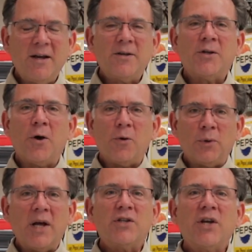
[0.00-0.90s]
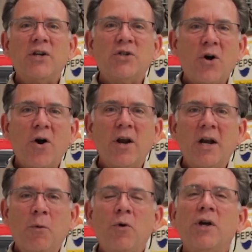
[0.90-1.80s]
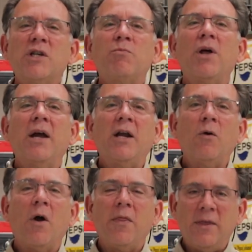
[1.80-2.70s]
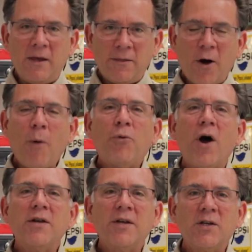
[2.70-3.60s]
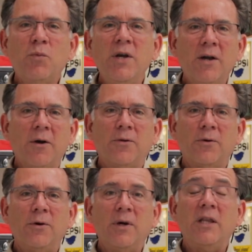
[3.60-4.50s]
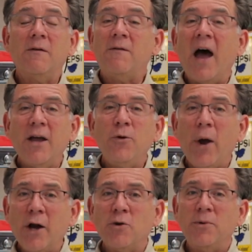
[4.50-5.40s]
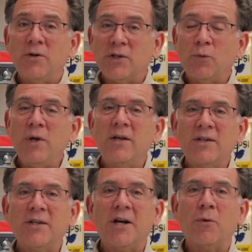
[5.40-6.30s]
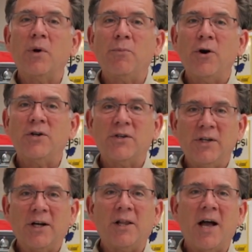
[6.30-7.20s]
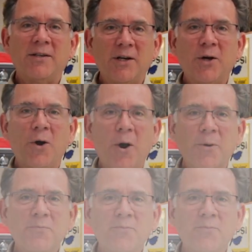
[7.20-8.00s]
So let's get started and we'll explain the thought process we go through and the value attributes that we consider when purchasing a classic car.